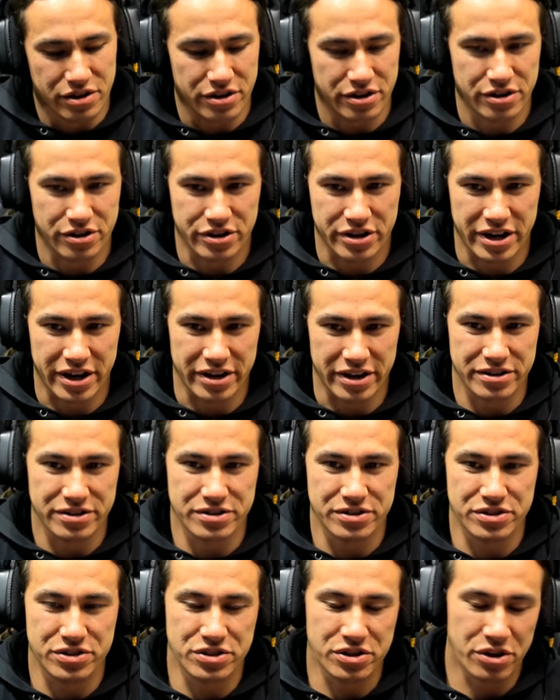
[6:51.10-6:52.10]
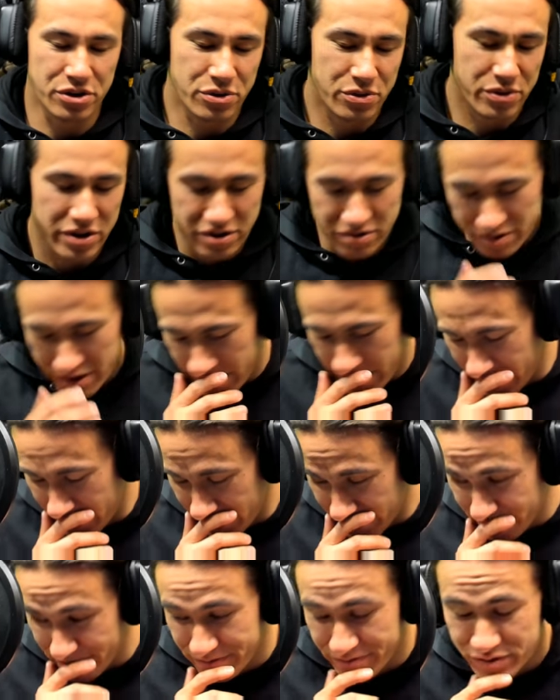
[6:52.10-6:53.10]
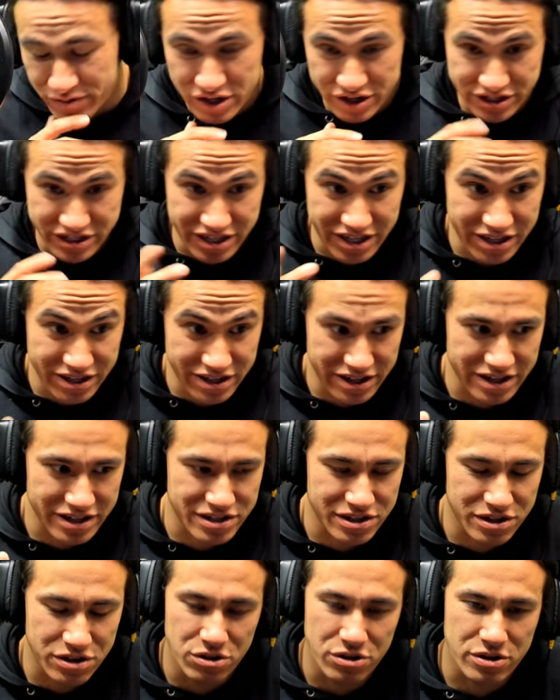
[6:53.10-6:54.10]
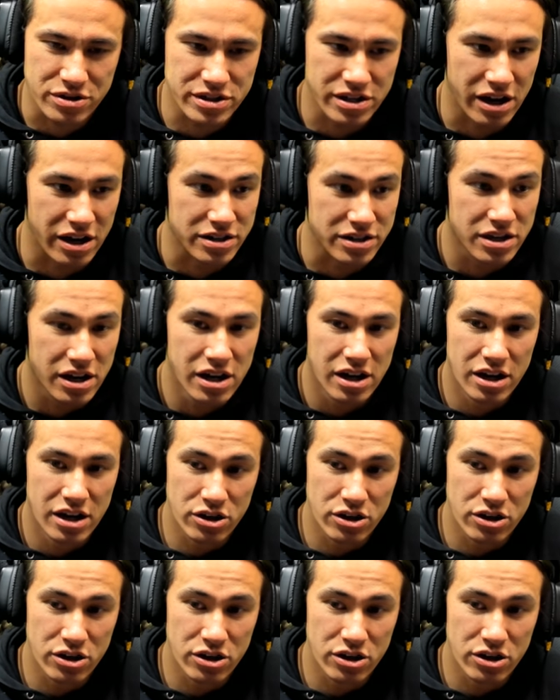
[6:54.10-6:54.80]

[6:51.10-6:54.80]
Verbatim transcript: Click okay, it. so because uh, he thinks it looks nice.